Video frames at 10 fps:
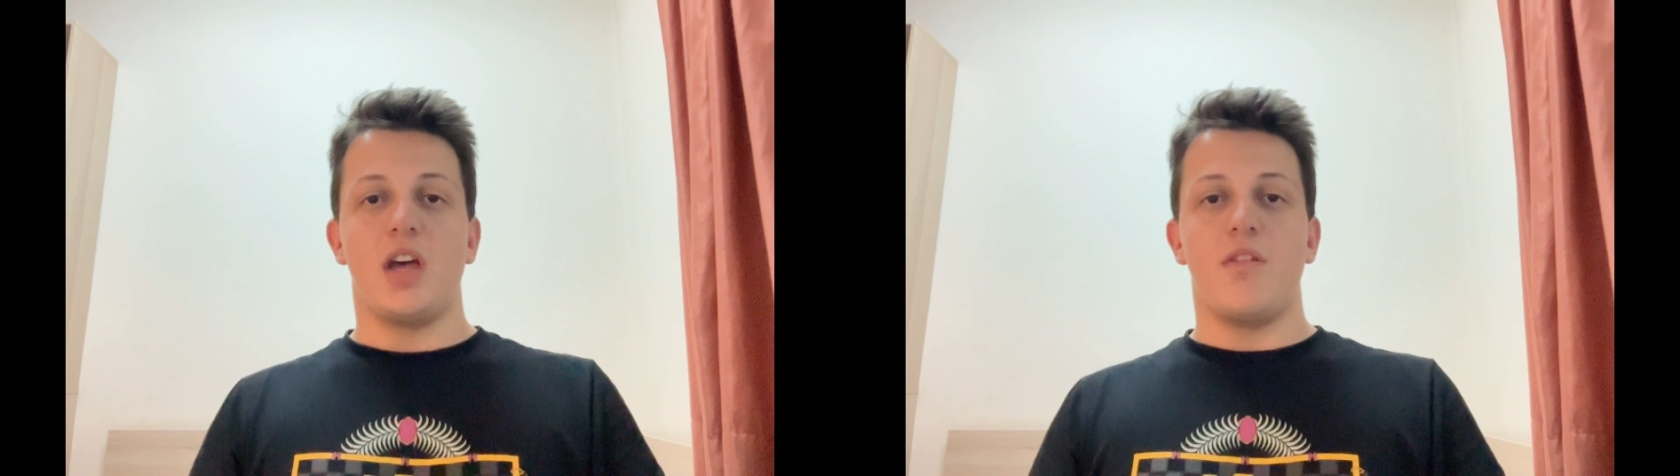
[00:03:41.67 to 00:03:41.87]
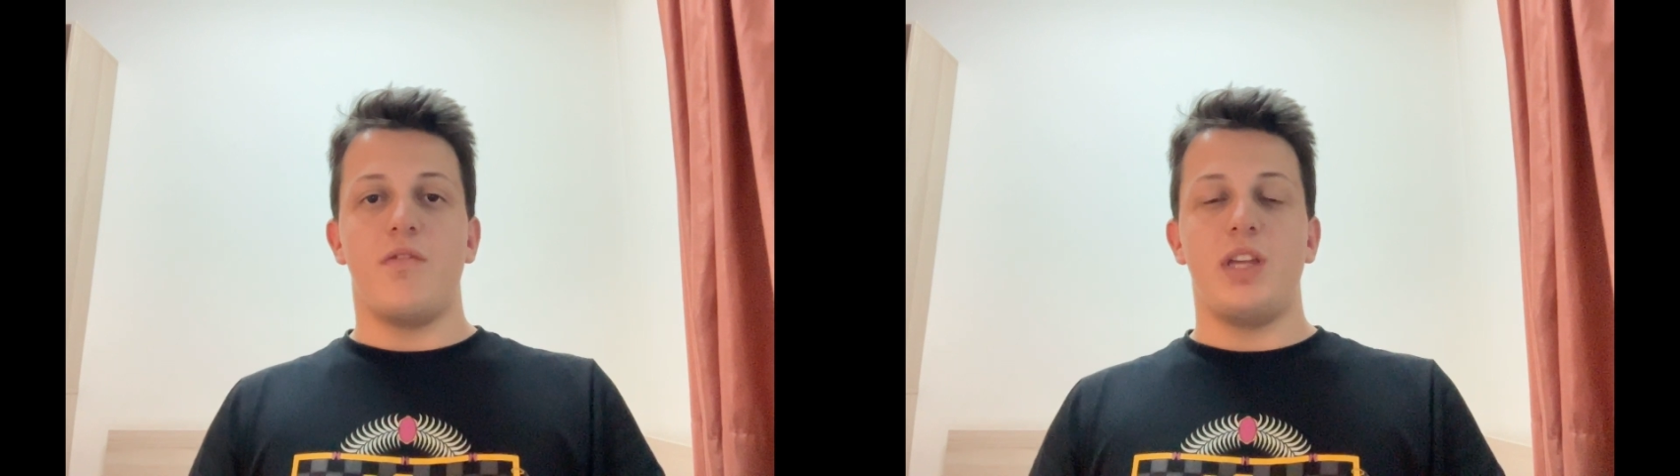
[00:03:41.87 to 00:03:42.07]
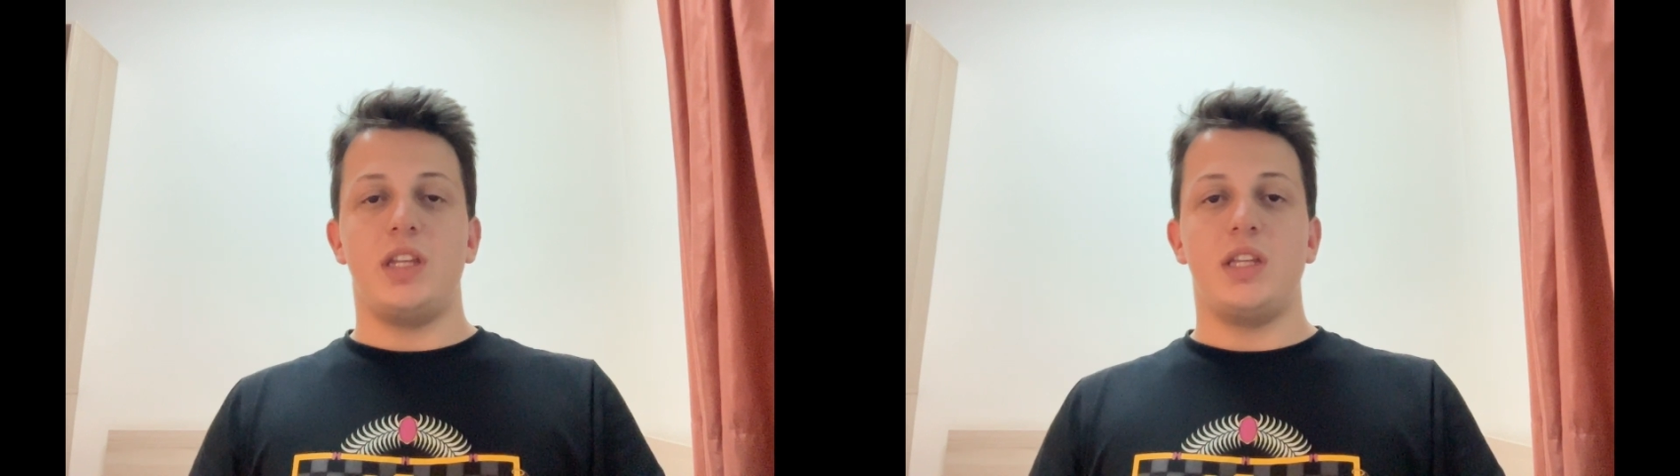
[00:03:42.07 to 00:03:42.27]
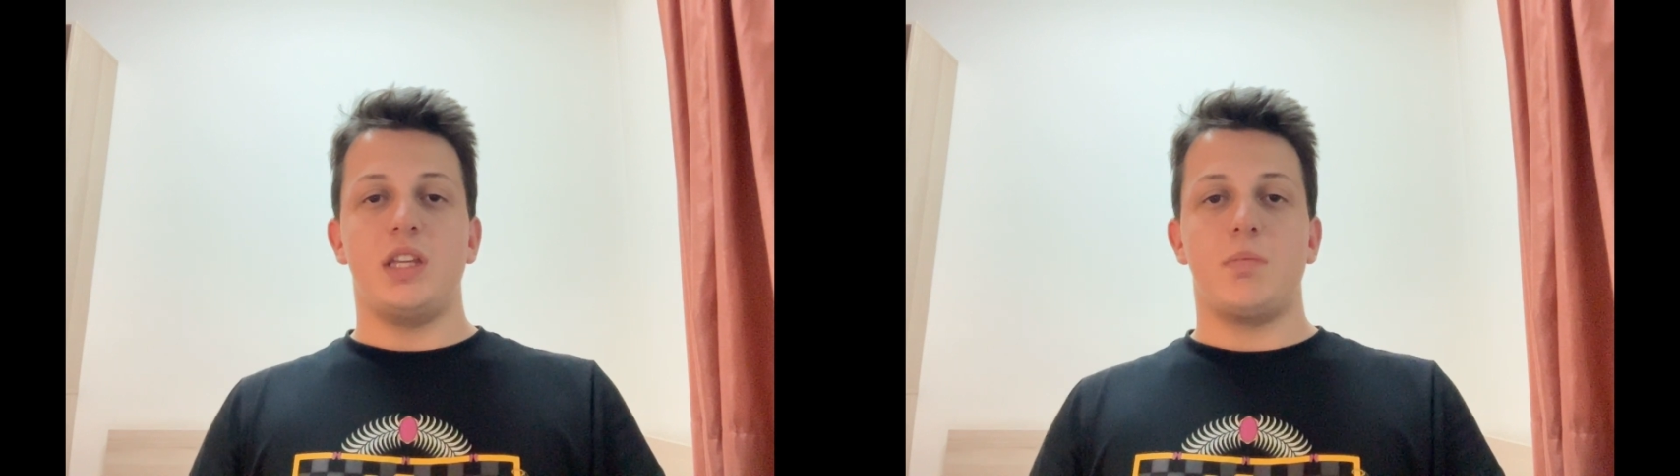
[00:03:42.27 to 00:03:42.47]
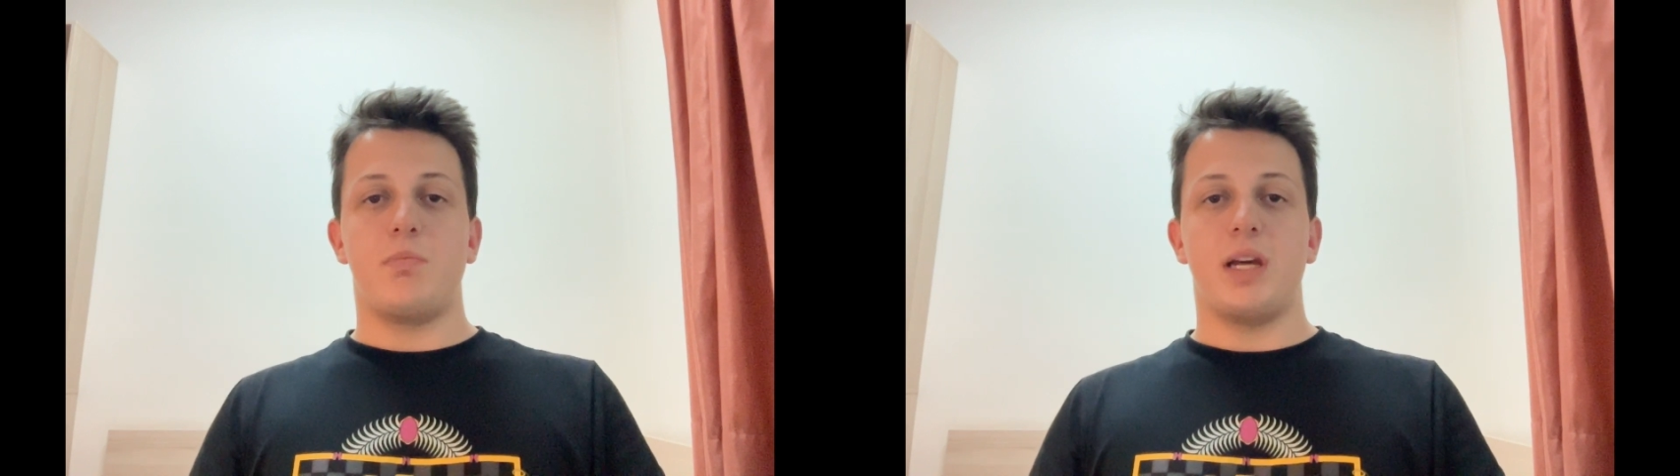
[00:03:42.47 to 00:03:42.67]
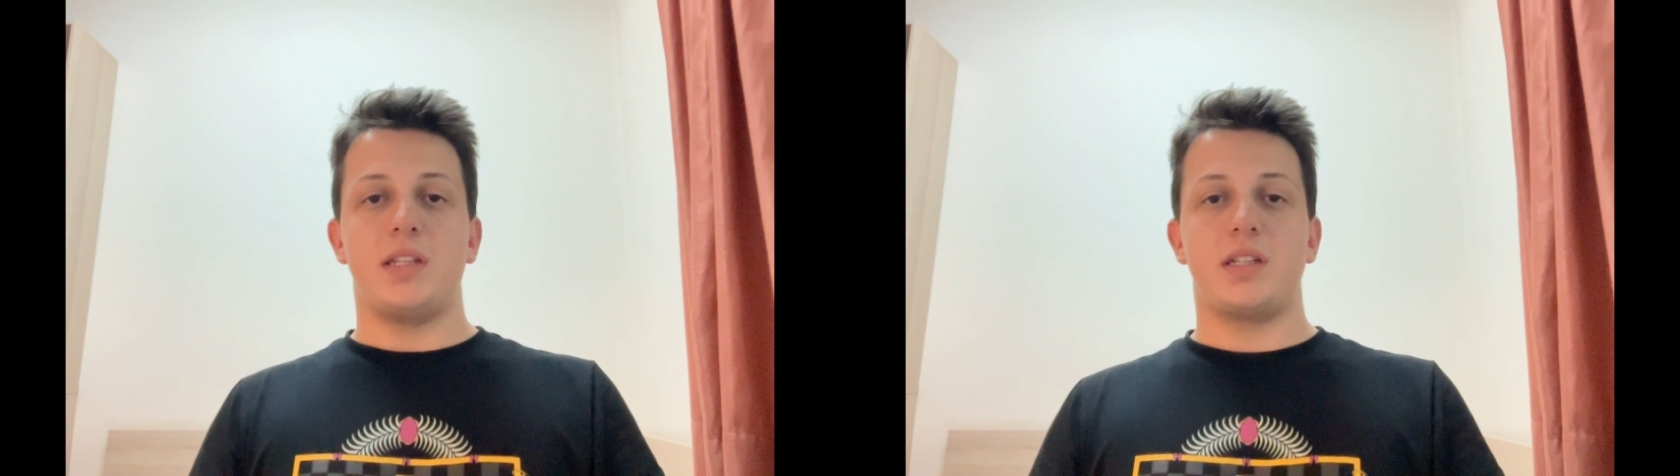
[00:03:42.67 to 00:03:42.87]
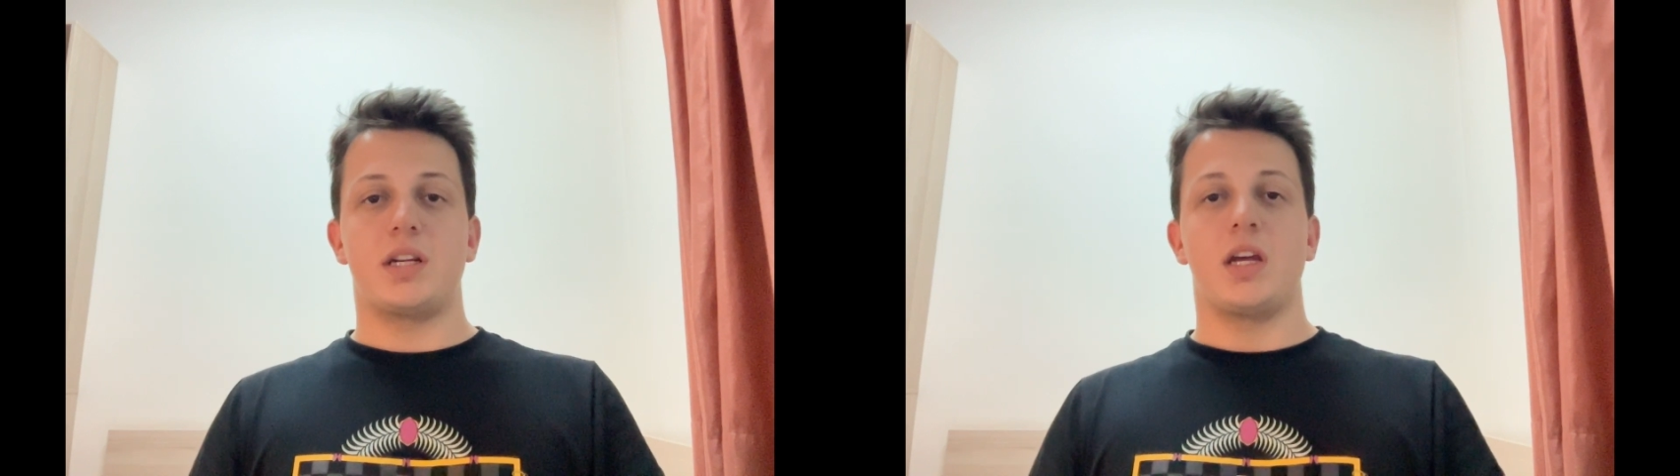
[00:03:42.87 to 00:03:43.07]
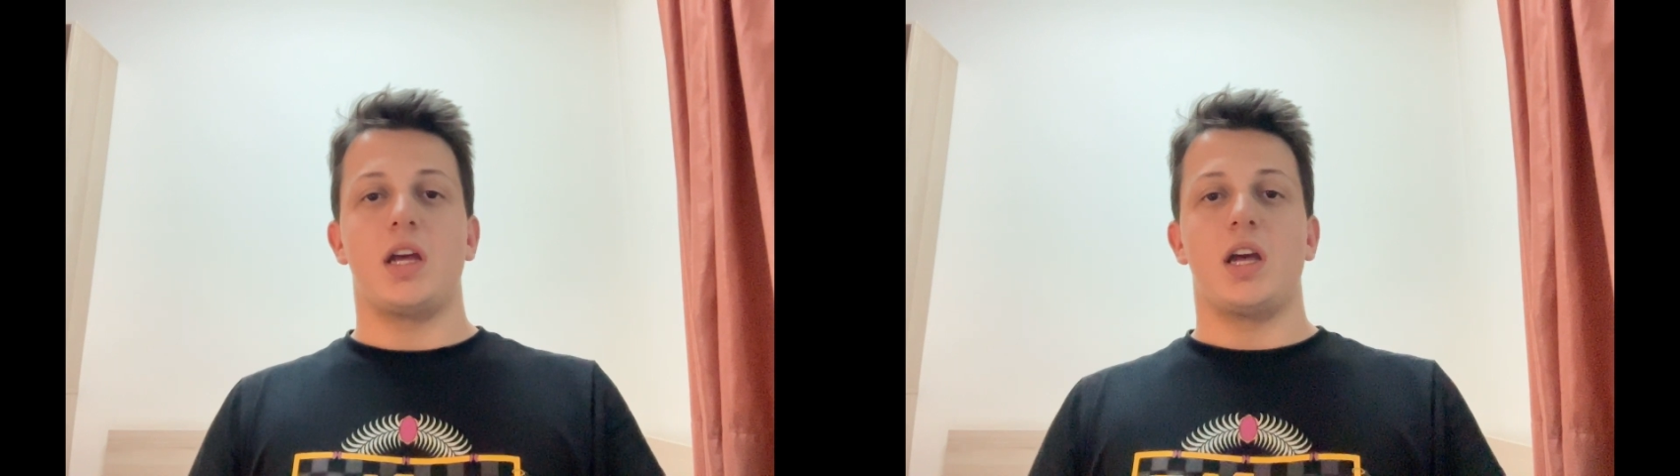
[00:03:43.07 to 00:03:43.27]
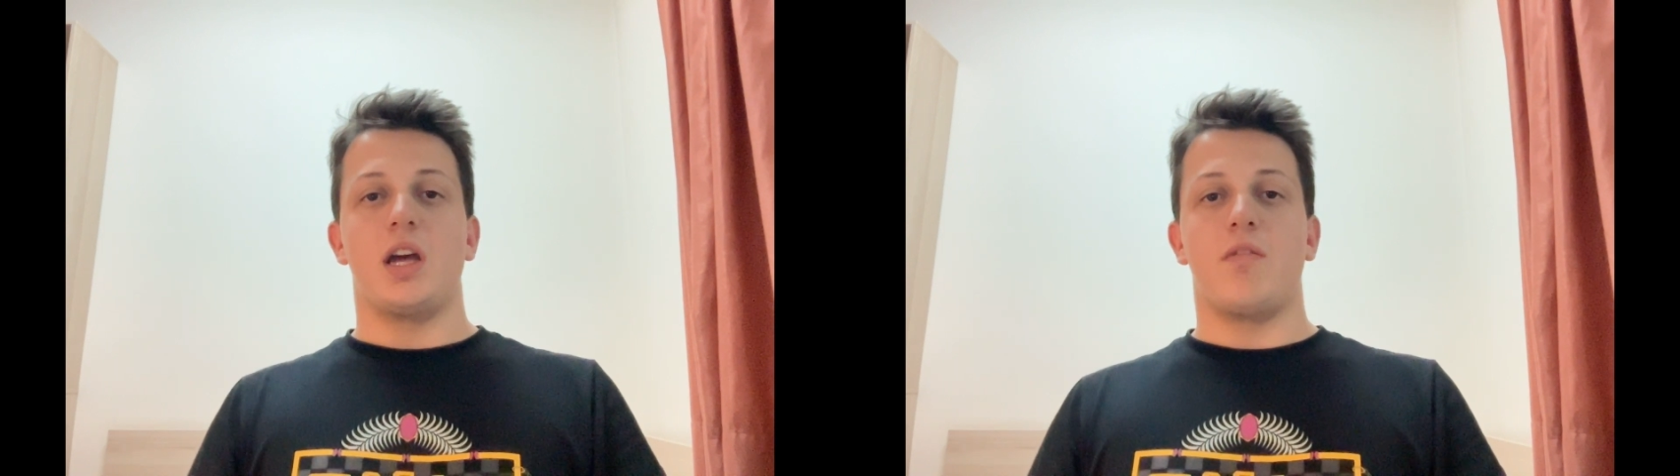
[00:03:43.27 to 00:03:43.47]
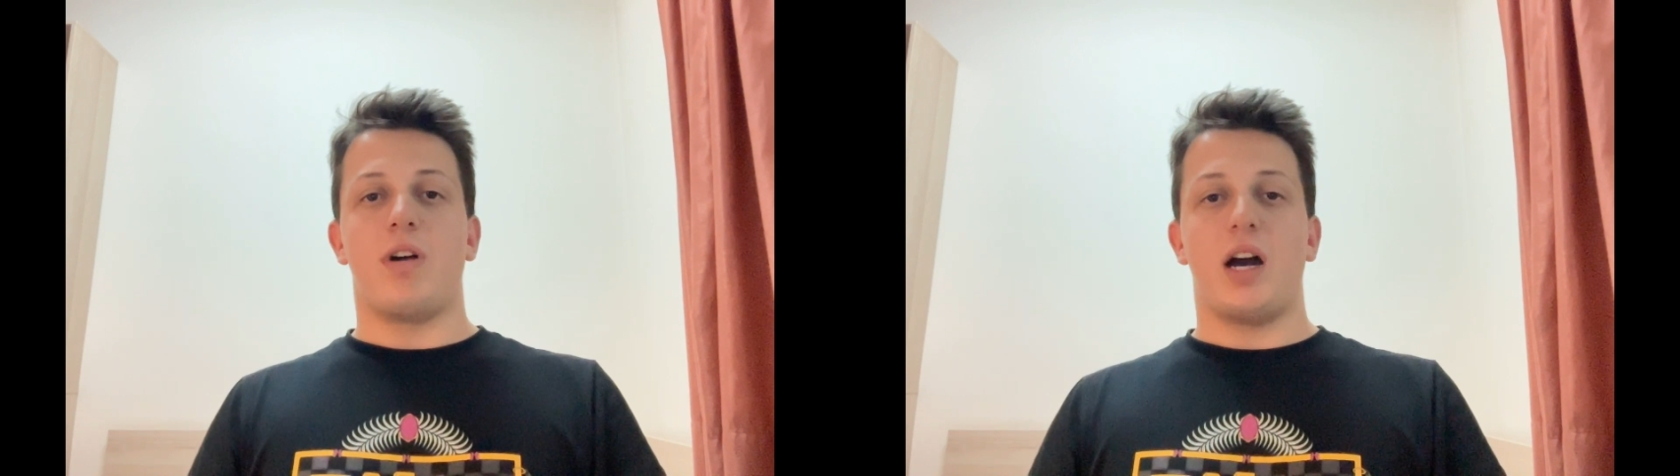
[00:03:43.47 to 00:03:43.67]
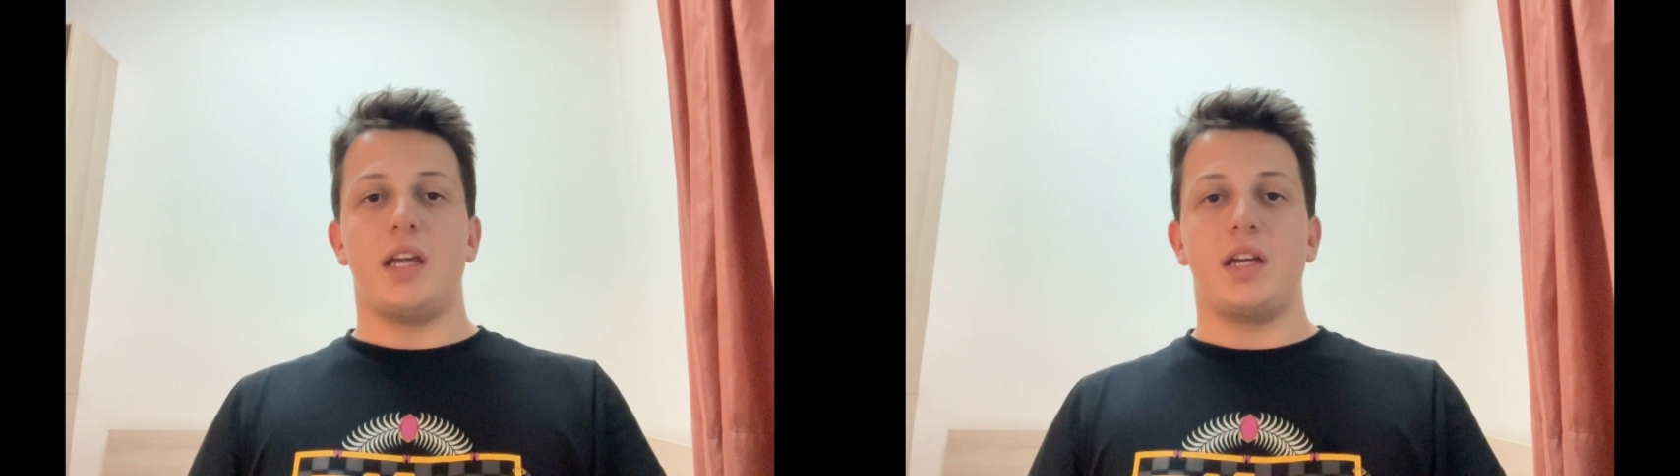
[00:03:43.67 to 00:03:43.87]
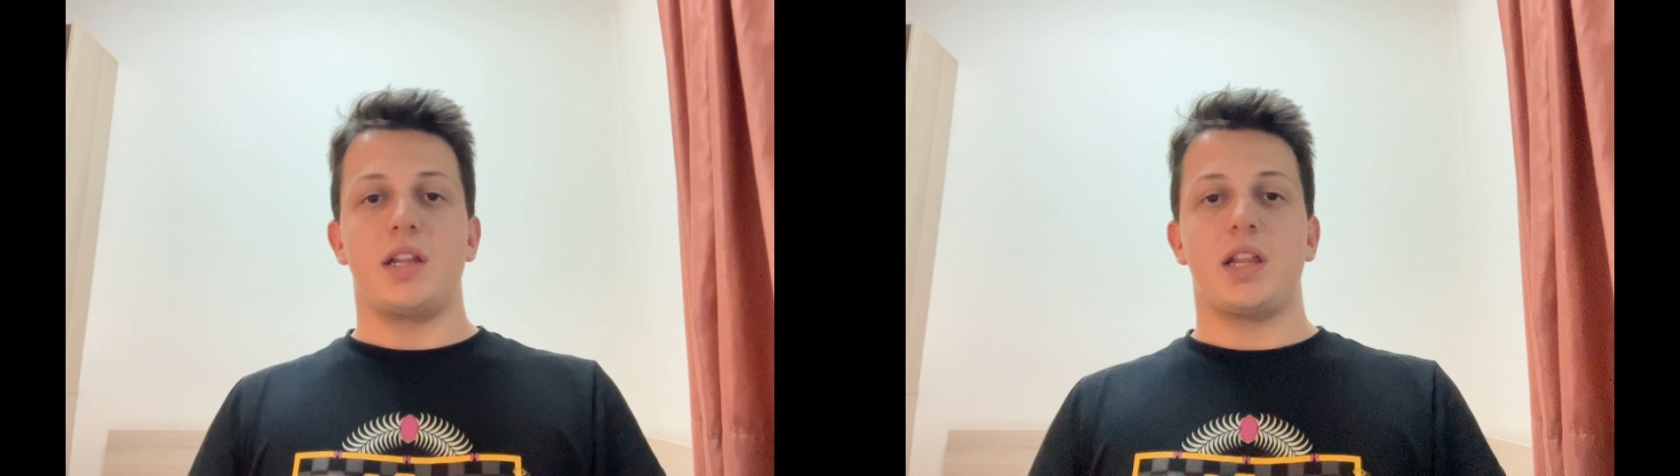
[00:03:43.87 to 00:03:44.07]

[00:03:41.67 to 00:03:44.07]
We need better wires